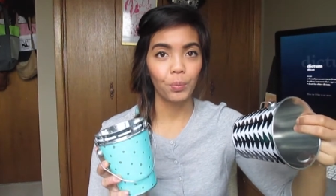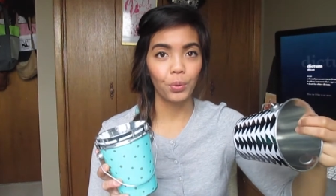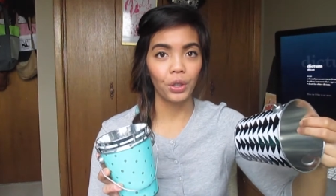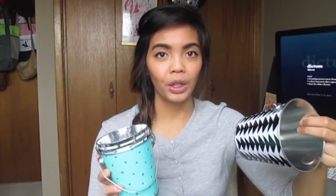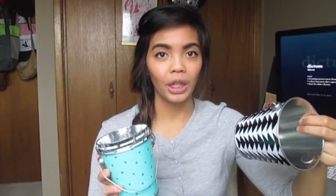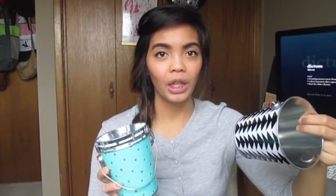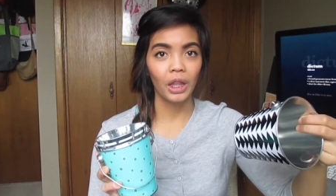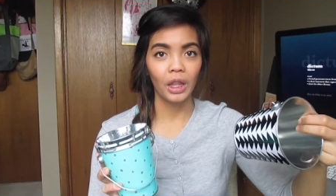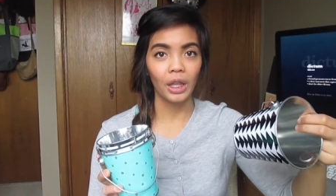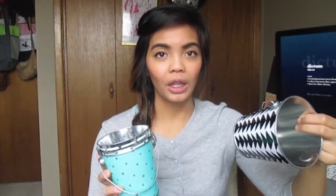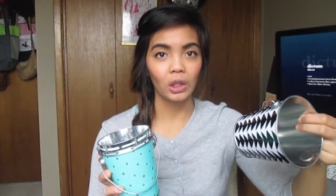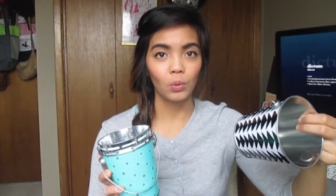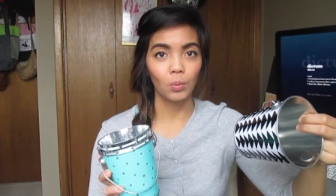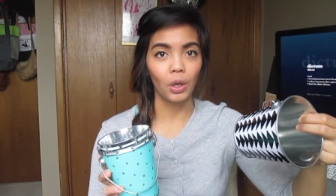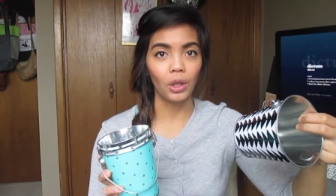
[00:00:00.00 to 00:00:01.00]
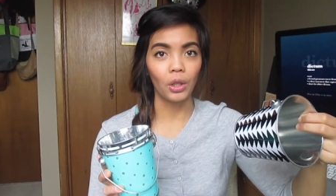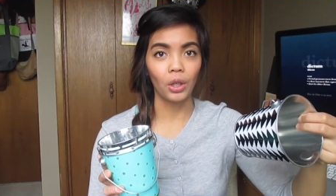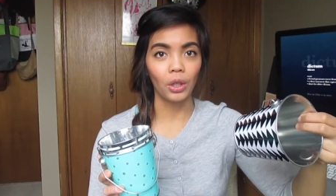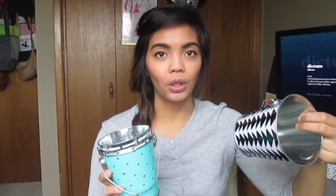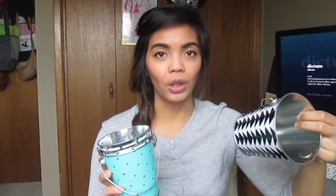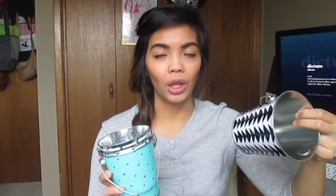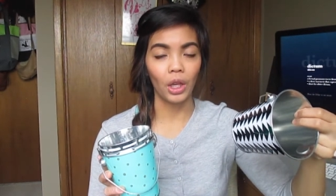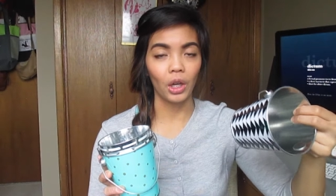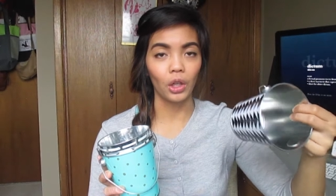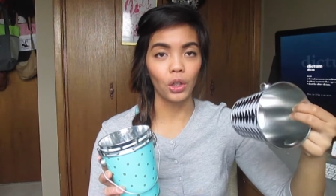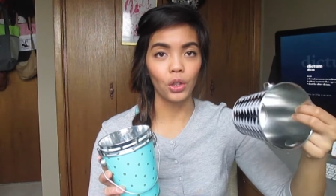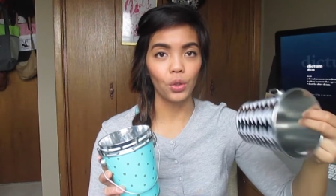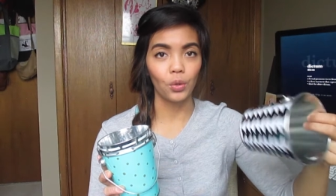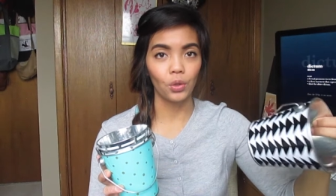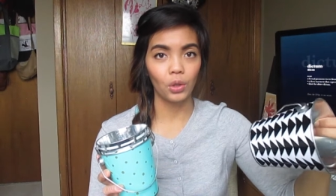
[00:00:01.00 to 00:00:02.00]
pretty things, whether they are
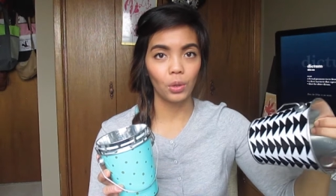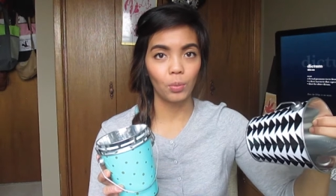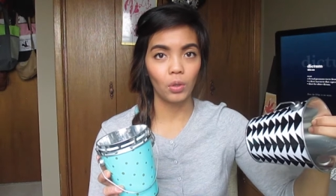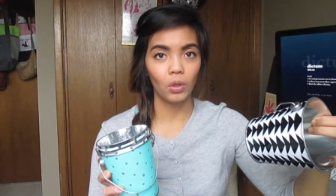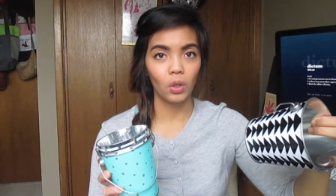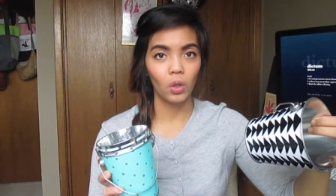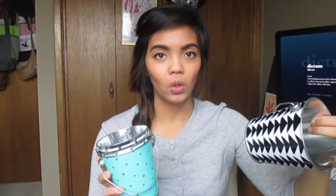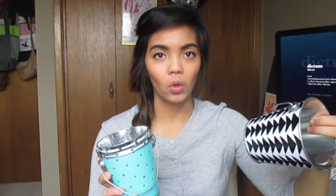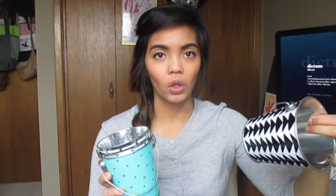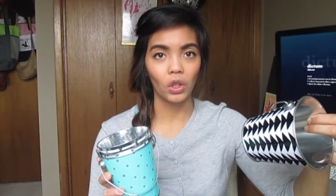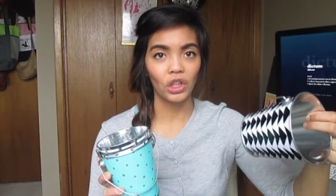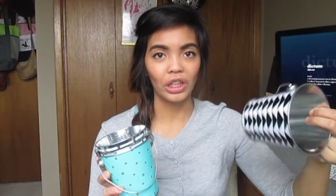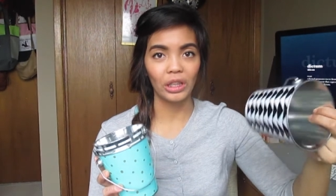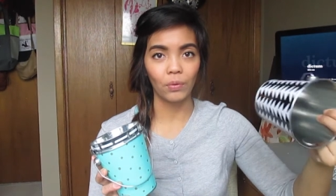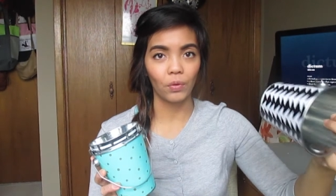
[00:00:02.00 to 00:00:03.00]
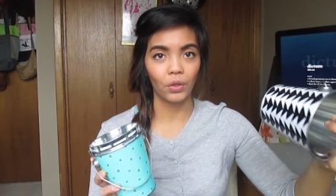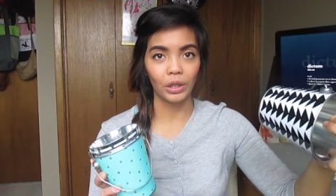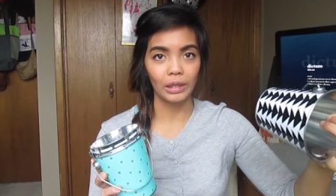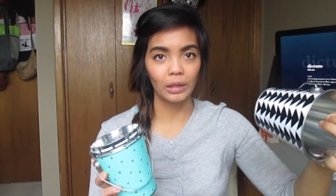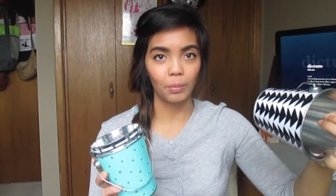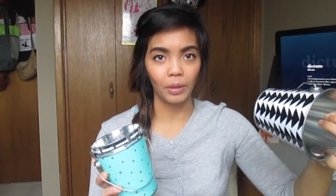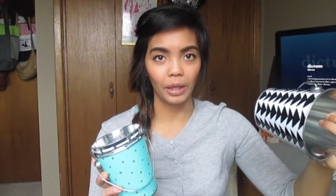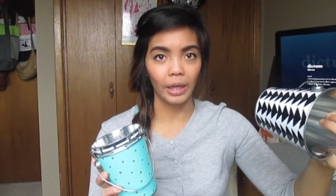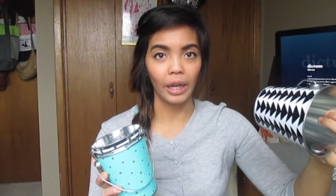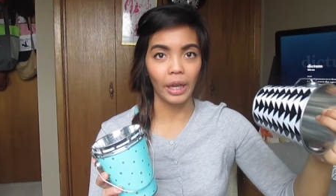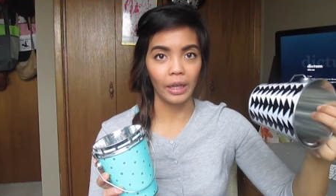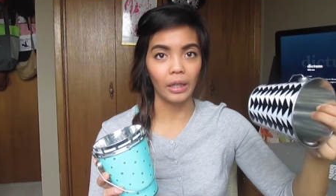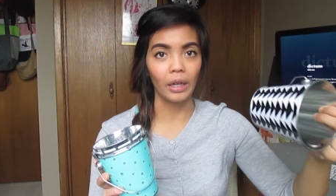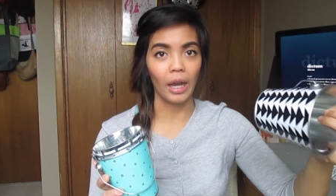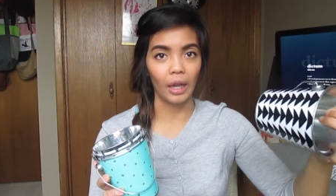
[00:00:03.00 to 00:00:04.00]
usable or just for display,
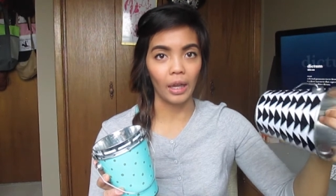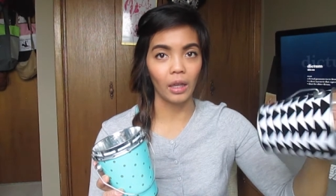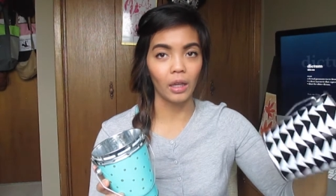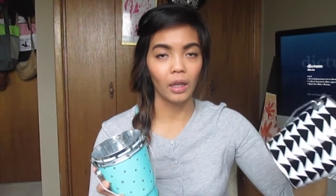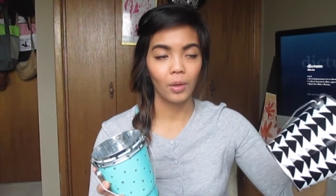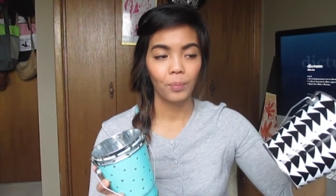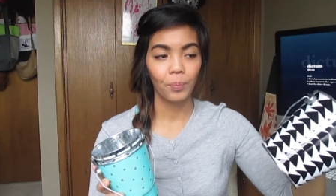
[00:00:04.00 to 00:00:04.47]
and I,